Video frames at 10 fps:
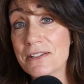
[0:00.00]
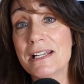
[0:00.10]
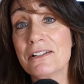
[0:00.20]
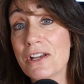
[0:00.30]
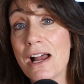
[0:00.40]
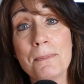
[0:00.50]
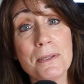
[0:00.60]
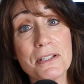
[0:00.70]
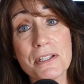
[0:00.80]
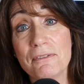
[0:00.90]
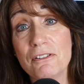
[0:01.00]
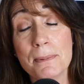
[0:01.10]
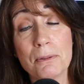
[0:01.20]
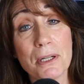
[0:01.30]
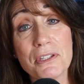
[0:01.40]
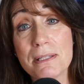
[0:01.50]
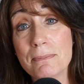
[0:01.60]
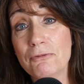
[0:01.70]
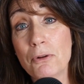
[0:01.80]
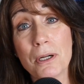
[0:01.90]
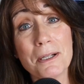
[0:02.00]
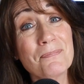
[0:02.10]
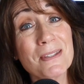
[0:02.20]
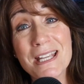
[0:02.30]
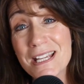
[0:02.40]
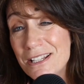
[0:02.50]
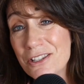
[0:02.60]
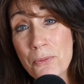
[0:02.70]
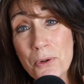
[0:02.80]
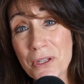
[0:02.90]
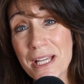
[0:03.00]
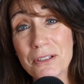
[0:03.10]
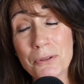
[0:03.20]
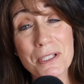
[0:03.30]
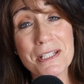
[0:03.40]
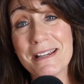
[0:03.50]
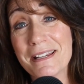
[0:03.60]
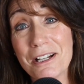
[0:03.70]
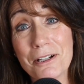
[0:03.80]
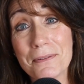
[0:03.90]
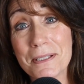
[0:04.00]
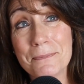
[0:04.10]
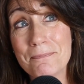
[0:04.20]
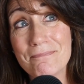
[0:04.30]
You got to stay on top of this. If you've been renting before, no more landlord to take care of